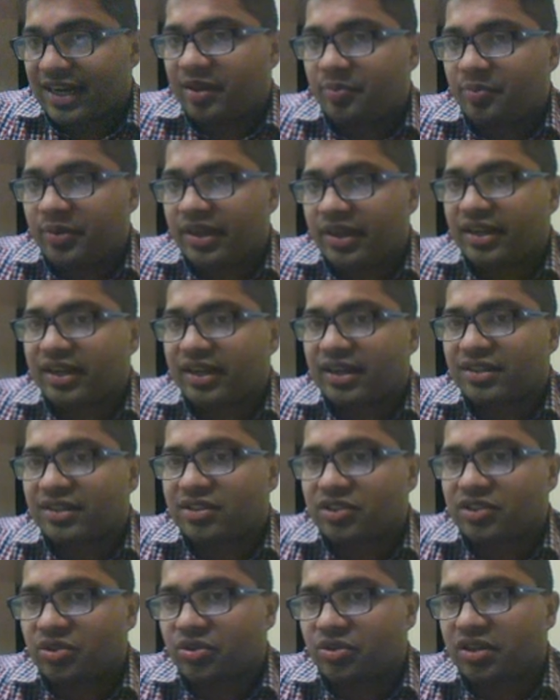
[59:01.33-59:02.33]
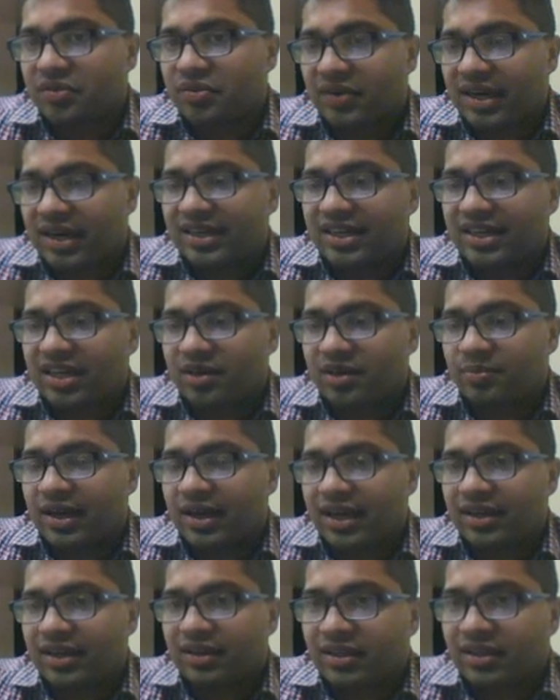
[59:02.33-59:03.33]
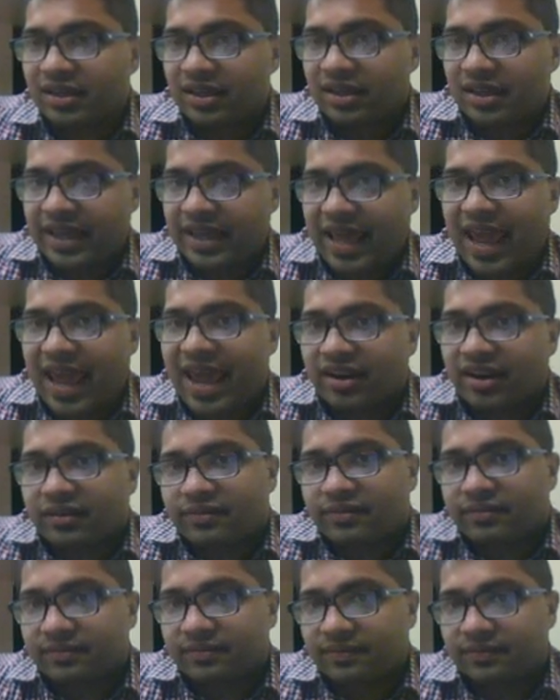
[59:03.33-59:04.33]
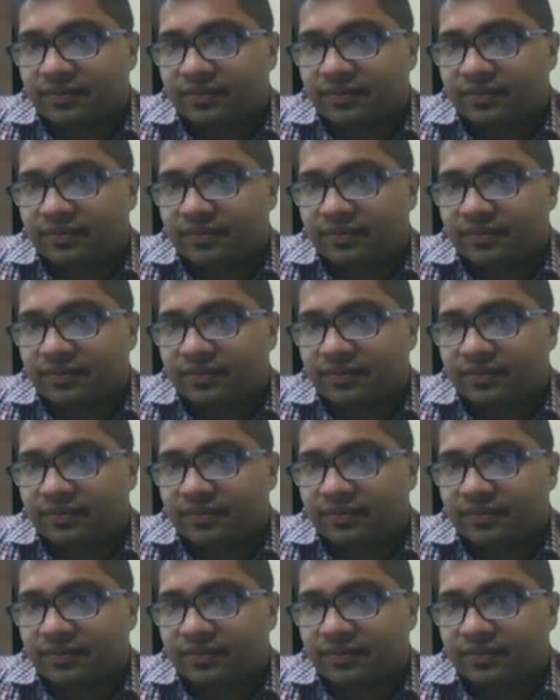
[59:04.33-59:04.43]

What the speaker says: right periods you divide it by N.